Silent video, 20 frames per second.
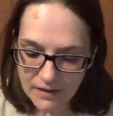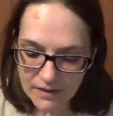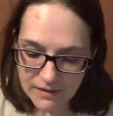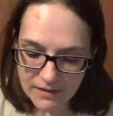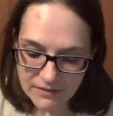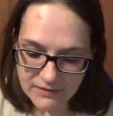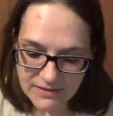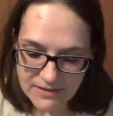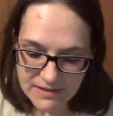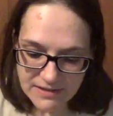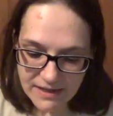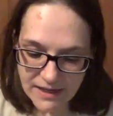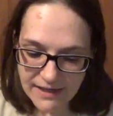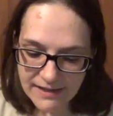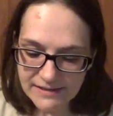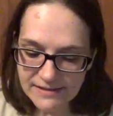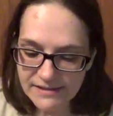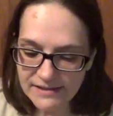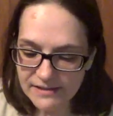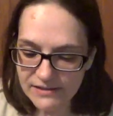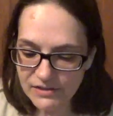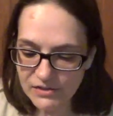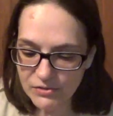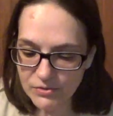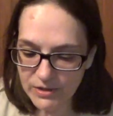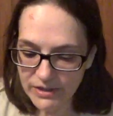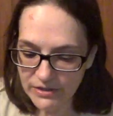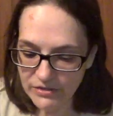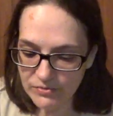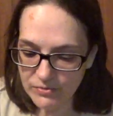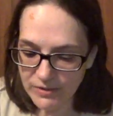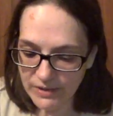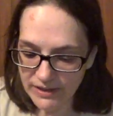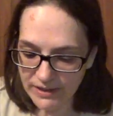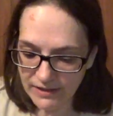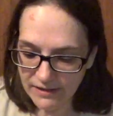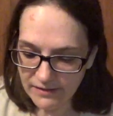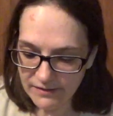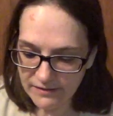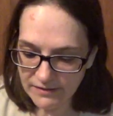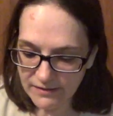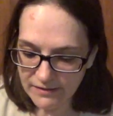Now today, since 2020,